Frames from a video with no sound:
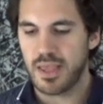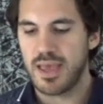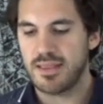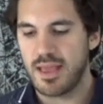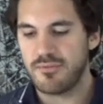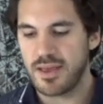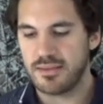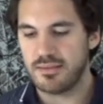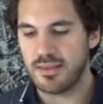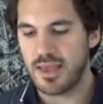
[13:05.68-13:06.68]
and F at
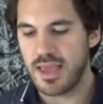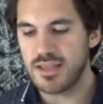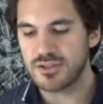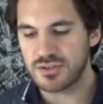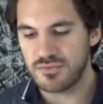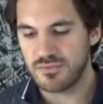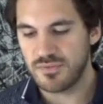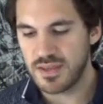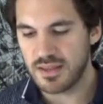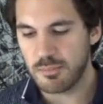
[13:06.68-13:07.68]
h
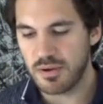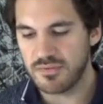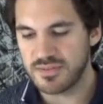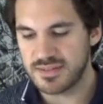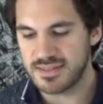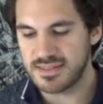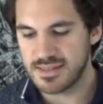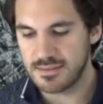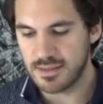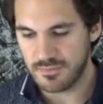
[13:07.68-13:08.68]
feet above
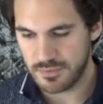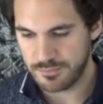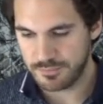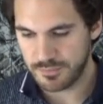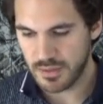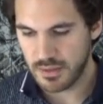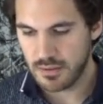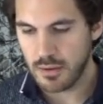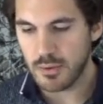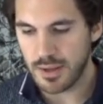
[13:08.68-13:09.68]
sea level?
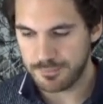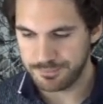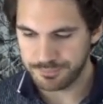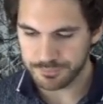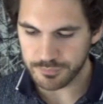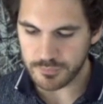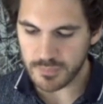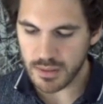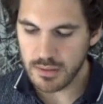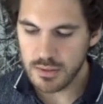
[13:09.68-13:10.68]
Okay,
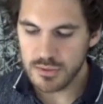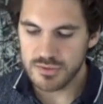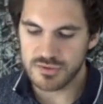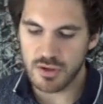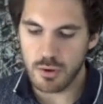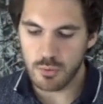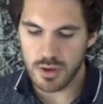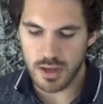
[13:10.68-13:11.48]
so